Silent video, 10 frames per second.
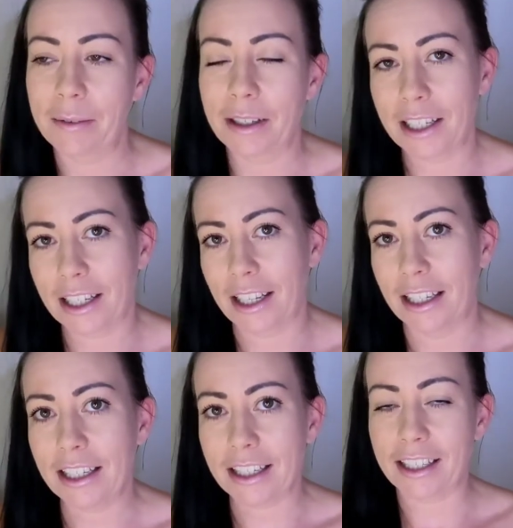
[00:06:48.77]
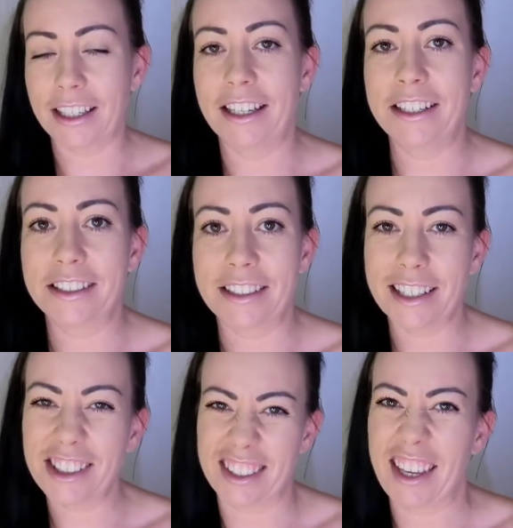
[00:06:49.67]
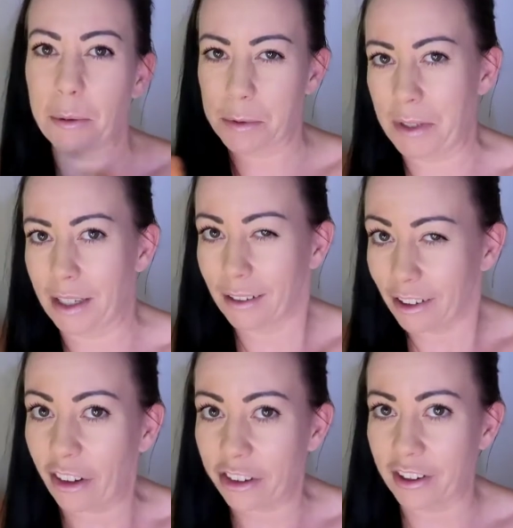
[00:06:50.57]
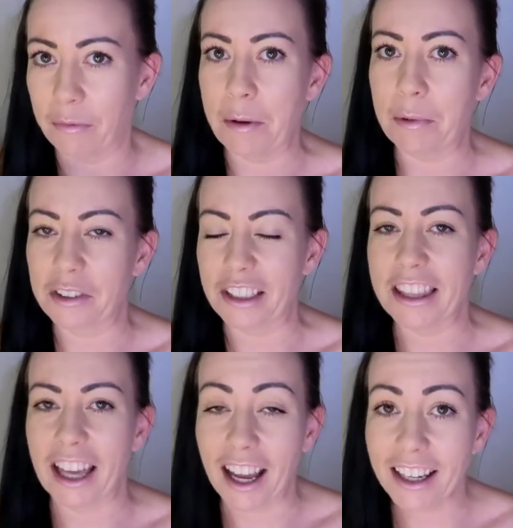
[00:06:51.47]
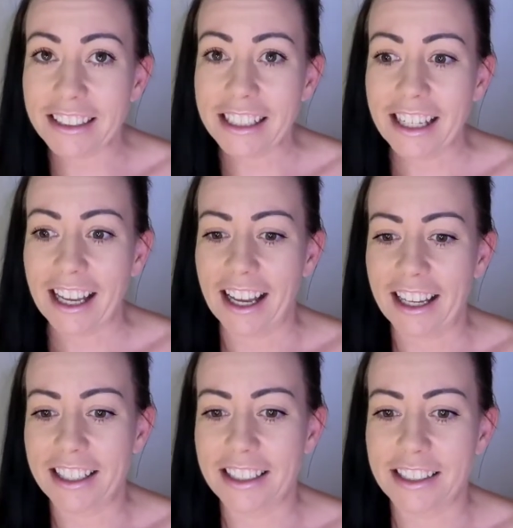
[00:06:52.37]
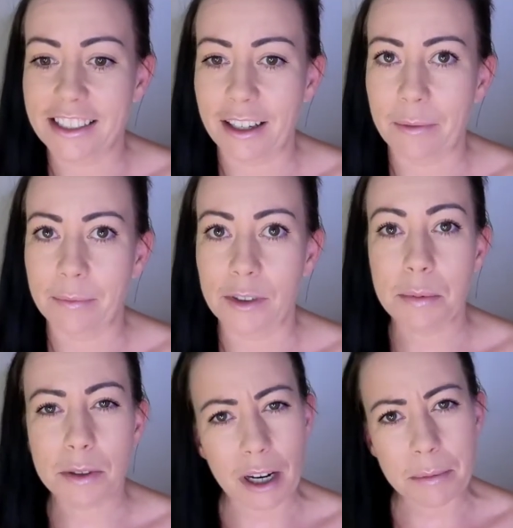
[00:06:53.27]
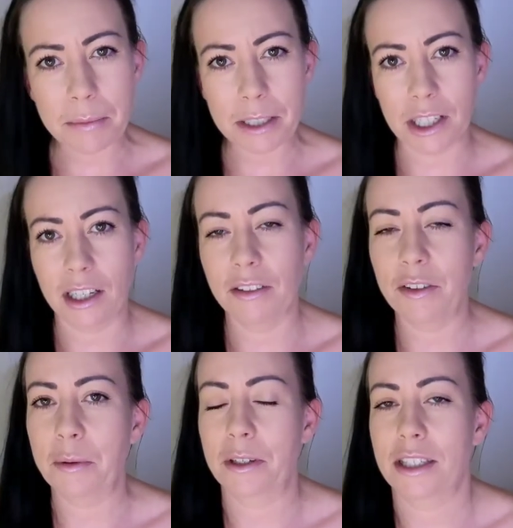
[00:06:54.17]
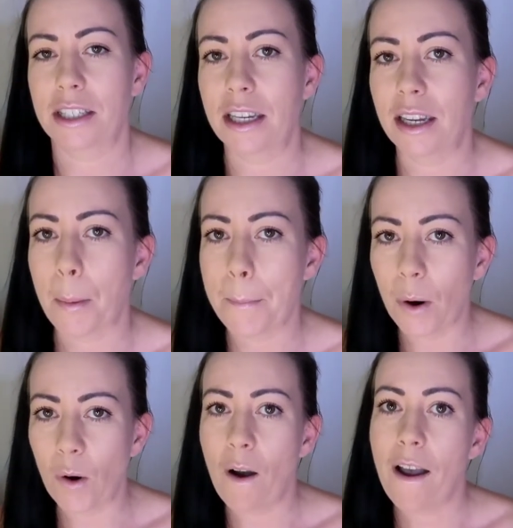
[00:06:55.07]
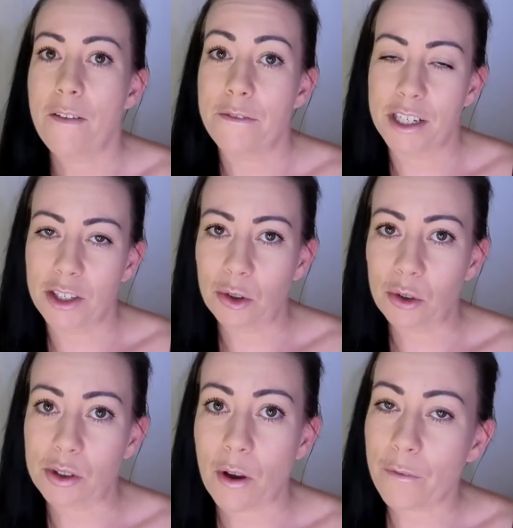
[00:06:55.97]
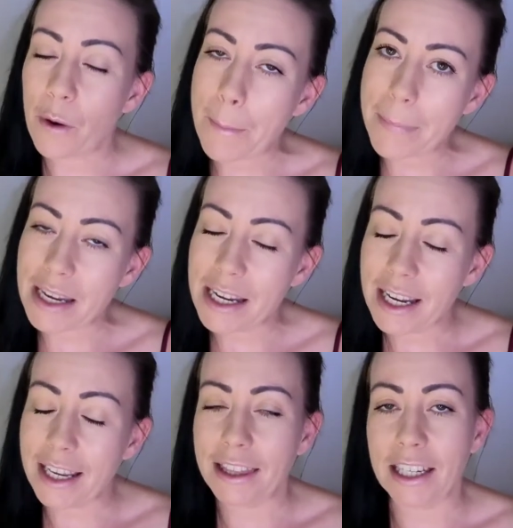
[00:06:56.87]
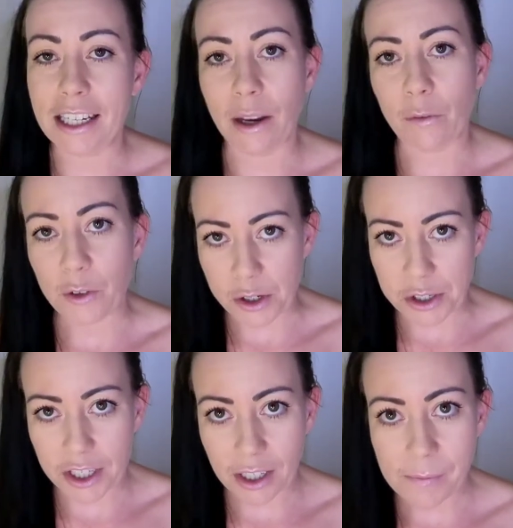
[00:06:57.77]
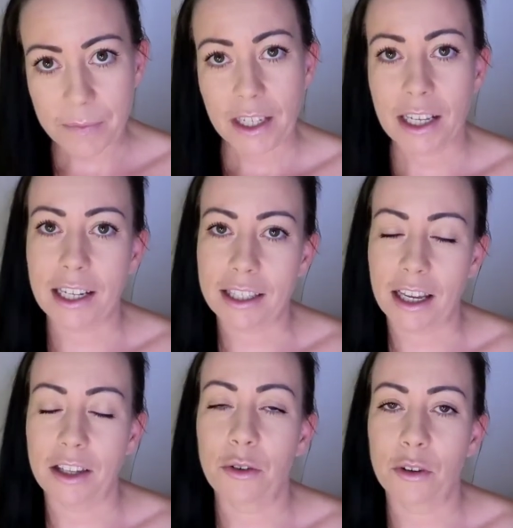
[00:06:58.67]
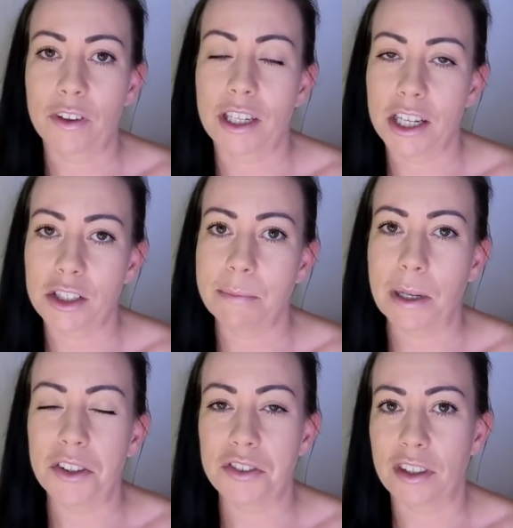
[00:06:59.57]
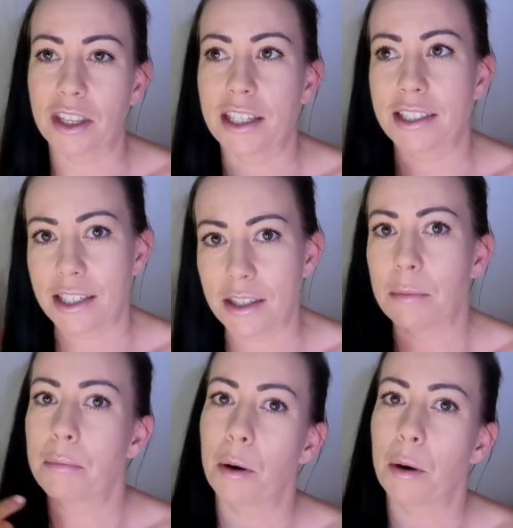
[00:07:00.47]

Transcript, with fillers: click a like, and it just helps me a lot if people do that. And subscribe to my channel if you want to see more videos from me in the near future. Click that notification bell so that you see them